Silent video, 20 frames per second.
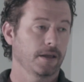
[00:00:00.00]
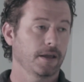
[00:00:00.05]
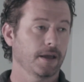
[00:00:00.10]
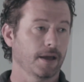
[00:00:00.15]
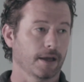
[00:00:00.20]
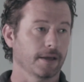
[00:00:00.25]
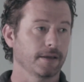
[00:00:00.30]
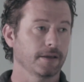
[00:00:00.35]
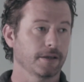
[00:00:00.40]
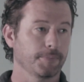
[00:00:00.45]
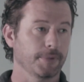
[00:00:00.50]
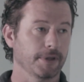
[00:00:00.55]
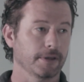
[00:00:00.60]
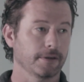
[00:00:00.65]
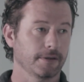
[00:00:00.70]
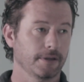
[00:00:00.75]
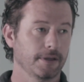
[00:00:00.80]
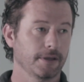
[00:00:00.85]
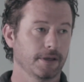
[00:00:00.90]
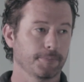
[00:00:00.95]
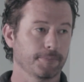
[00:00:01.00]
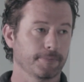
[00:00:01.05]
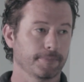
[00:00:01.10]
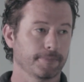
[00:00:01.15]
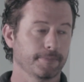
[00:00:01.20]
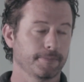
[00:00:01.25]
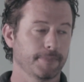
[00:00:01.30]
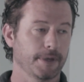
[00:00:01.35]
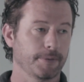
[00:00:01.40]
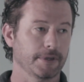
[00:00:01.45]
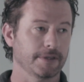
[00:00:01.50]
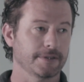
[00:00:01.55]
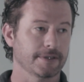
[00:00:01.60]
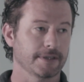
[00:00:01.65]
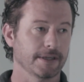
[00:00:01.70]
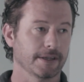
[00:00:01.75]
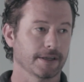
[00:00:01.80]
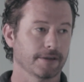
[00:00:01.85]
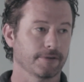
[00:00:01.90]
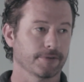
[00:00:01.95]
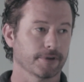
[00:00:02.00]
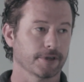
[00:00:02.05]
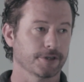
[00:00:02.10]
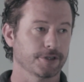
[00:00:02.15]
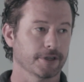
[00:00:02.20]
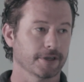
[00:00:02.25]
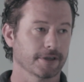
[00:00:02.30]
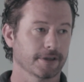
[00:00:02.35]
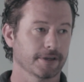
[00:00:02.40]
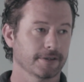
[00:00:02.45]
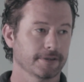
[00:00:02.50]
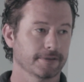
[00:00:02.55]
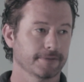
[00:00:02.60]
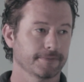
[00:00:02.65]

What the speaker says: Yeah, he could maybe sneak in for a chunk.